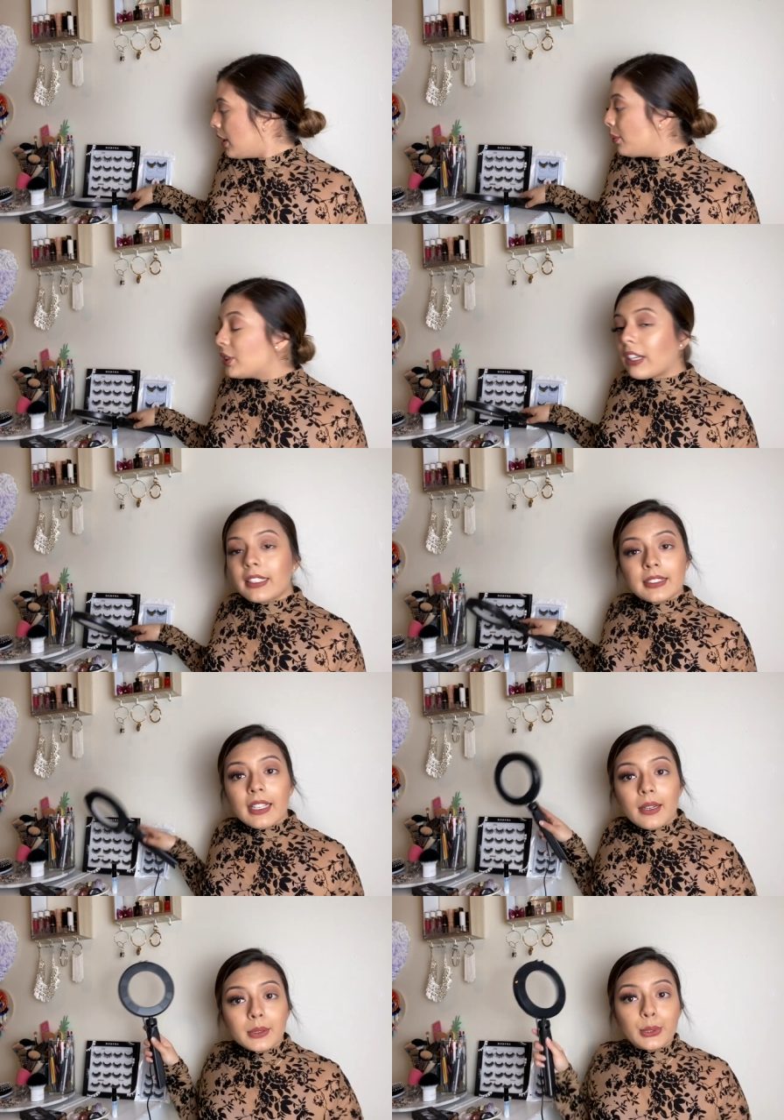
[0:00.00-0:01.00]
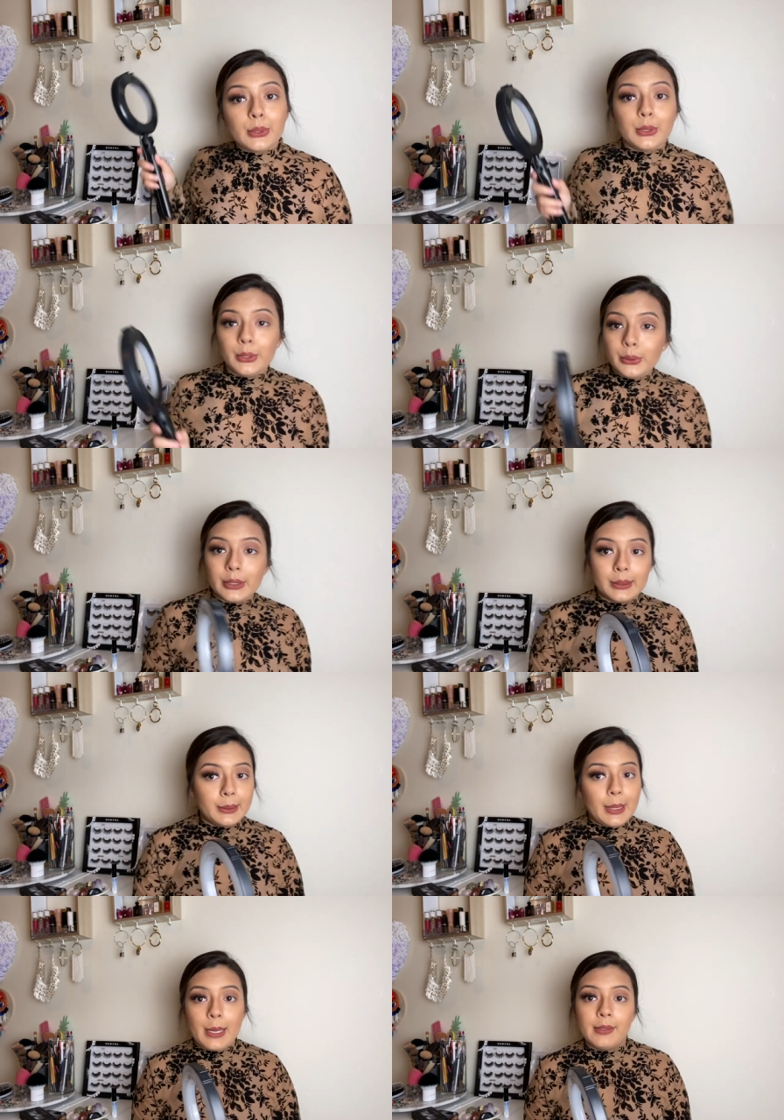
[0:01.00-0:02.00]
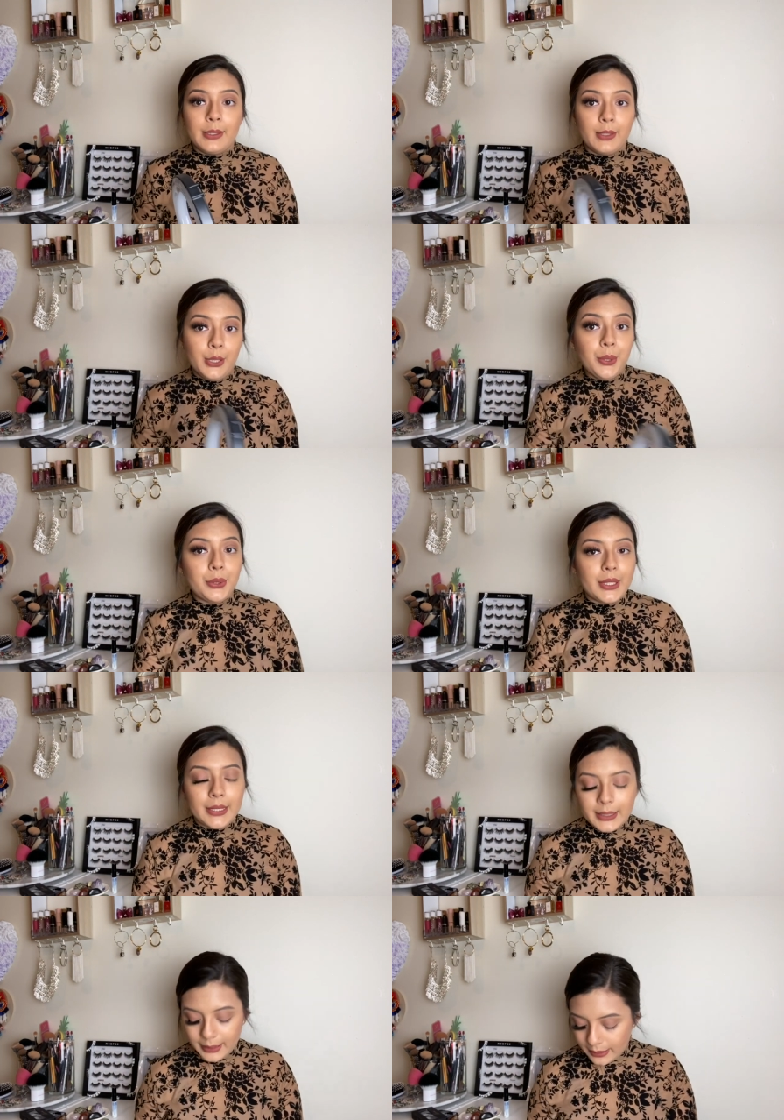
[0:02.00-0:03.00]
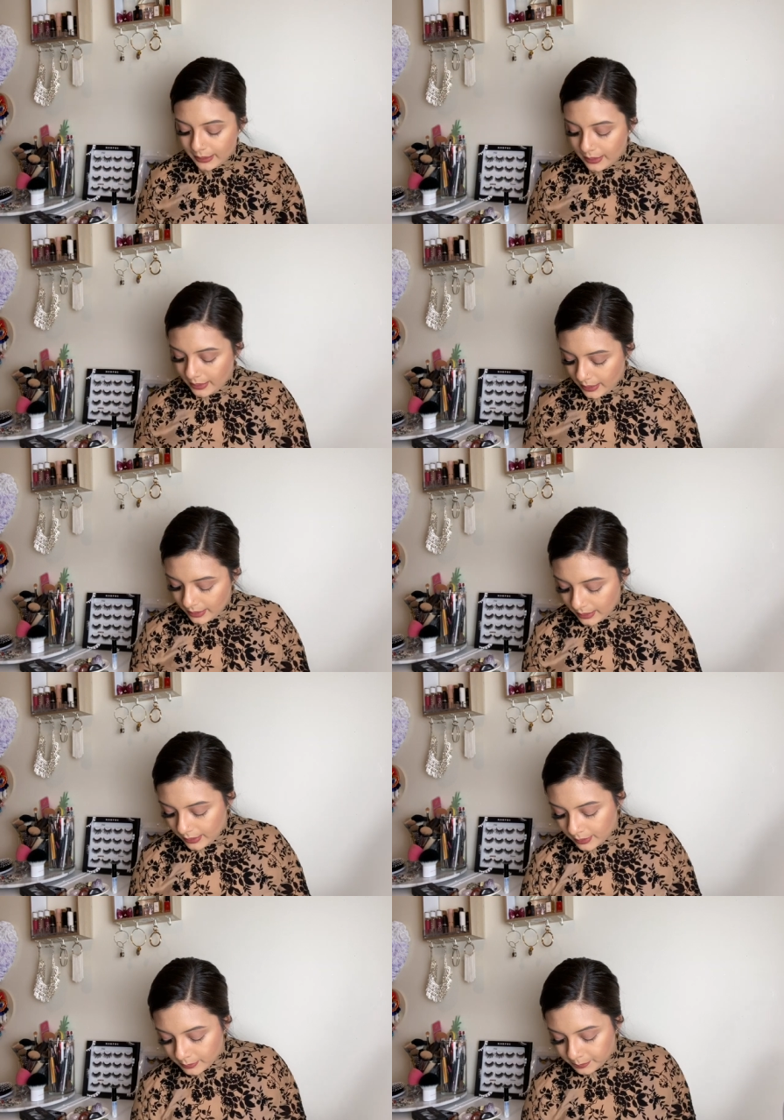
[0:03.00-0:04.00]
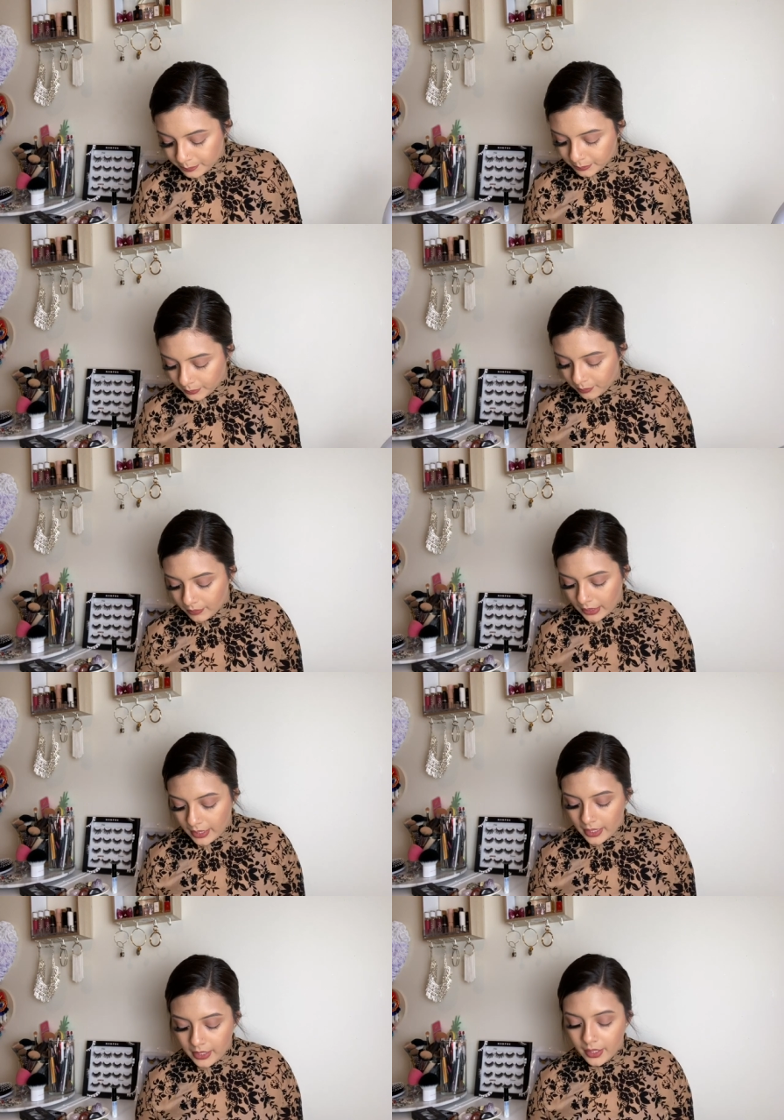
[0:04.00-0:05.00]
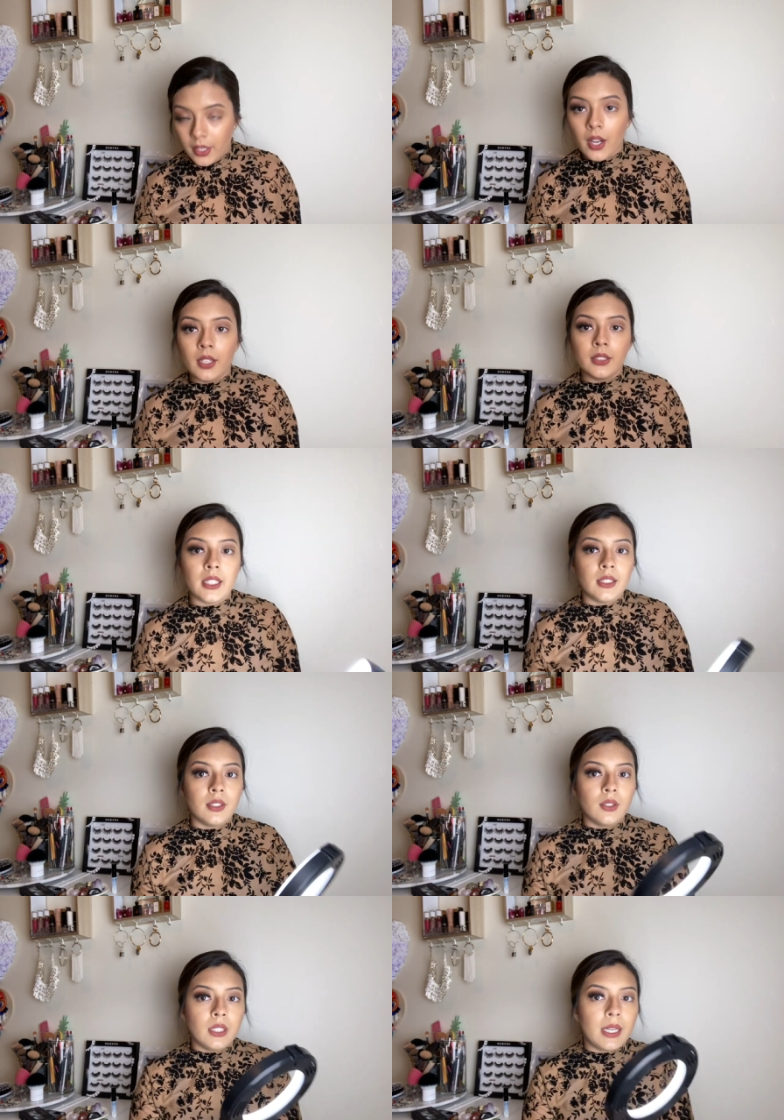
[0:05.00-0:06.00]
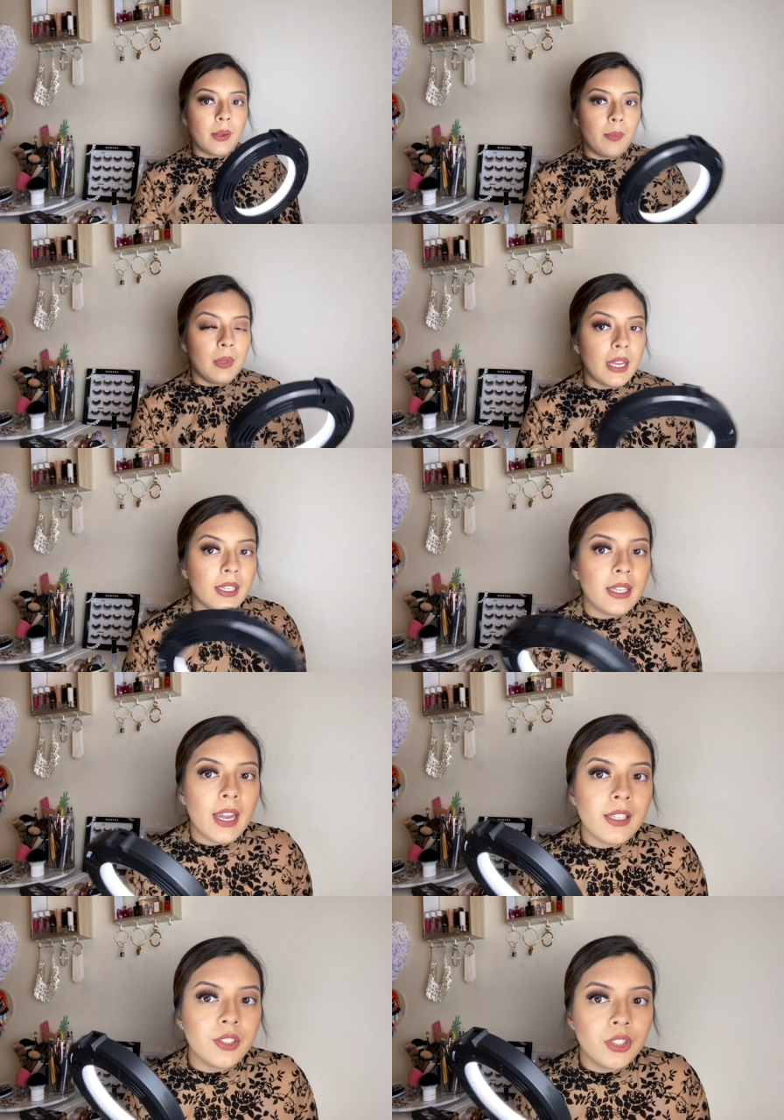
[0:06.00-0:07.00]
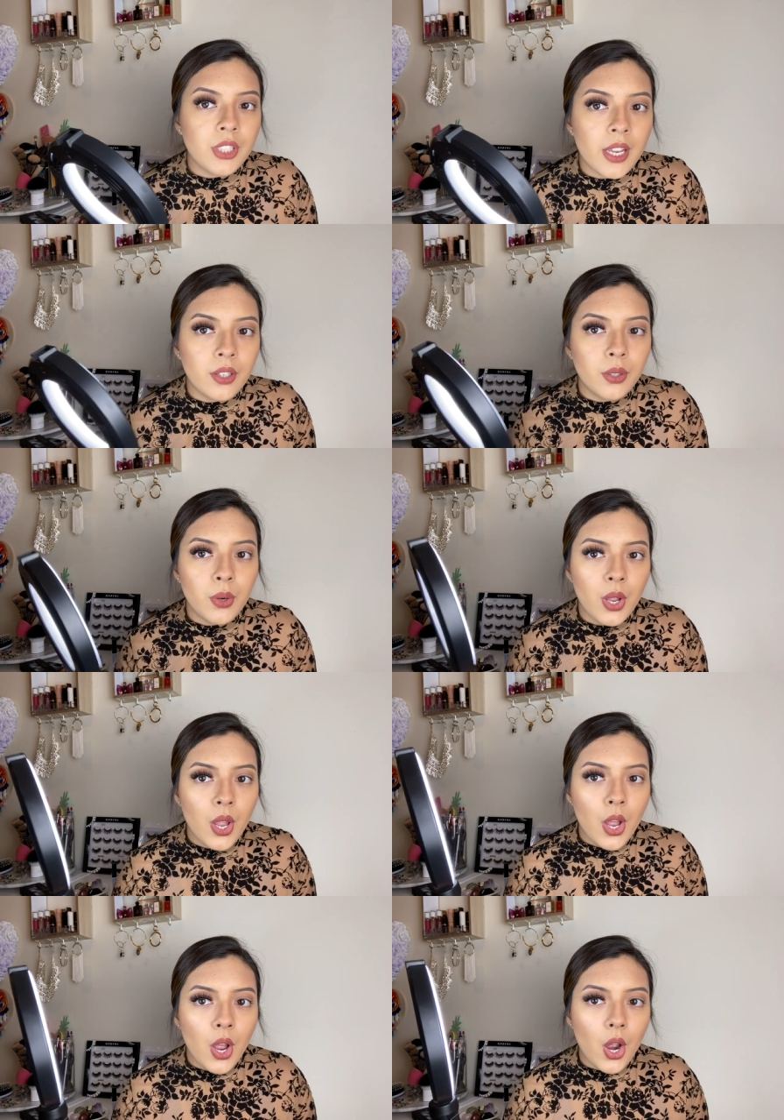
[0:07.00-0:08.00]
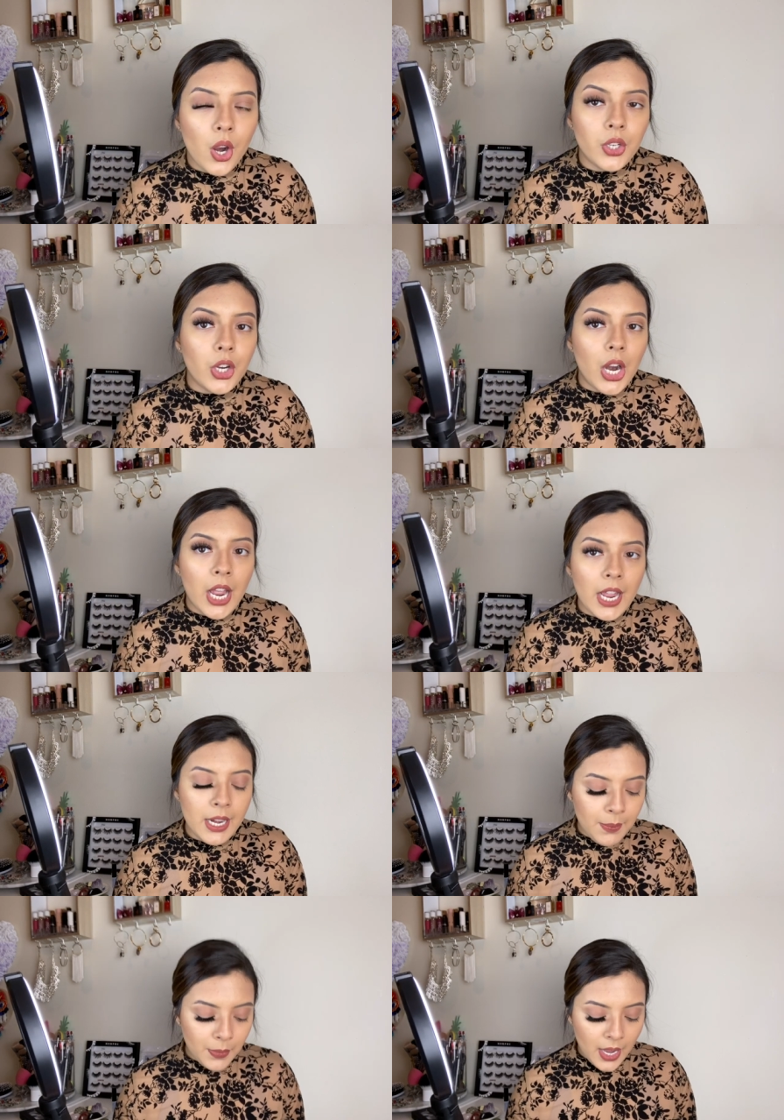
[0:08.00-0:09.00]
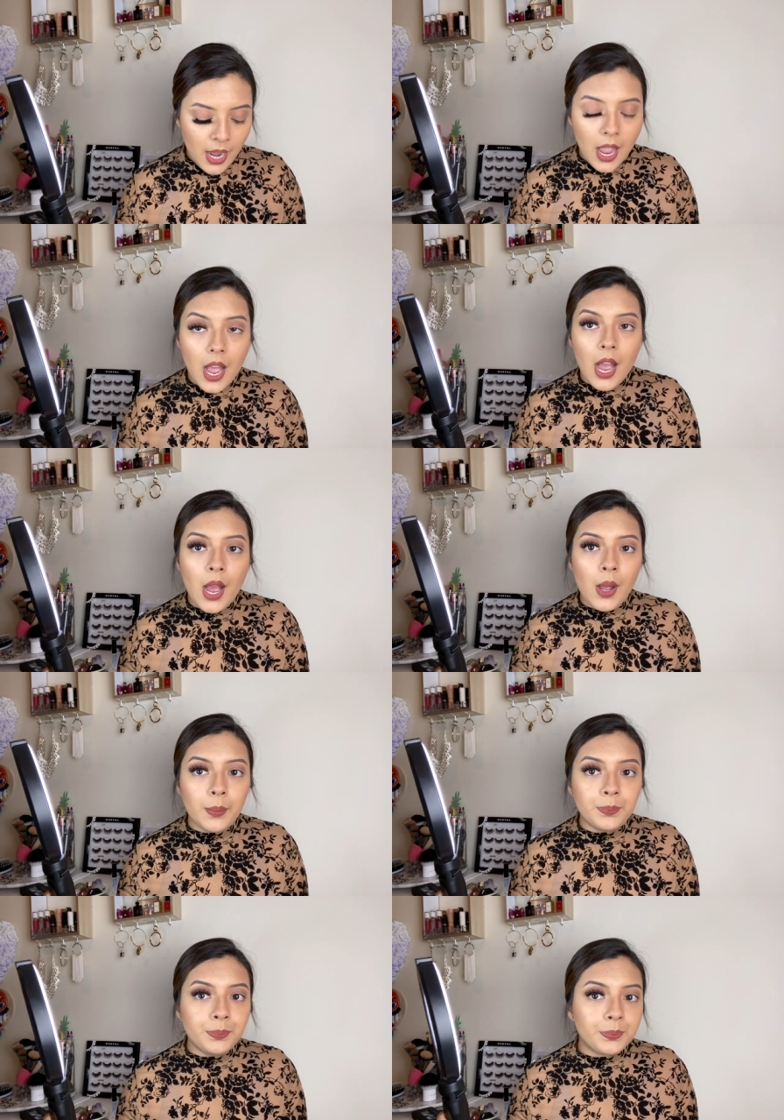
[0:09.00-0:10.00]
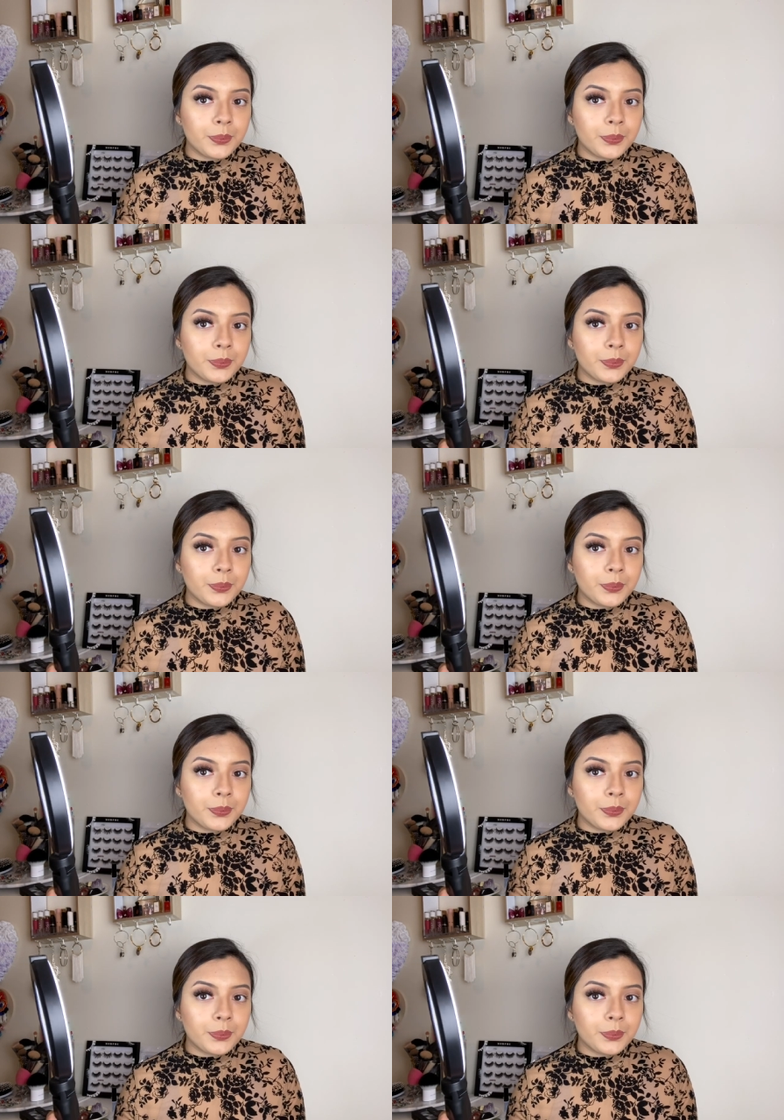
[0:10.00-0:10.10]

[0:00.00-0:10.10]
which I had said I was going to use this and haven't even used it. Um, it can cause a little like black cast shadow on your eye, um,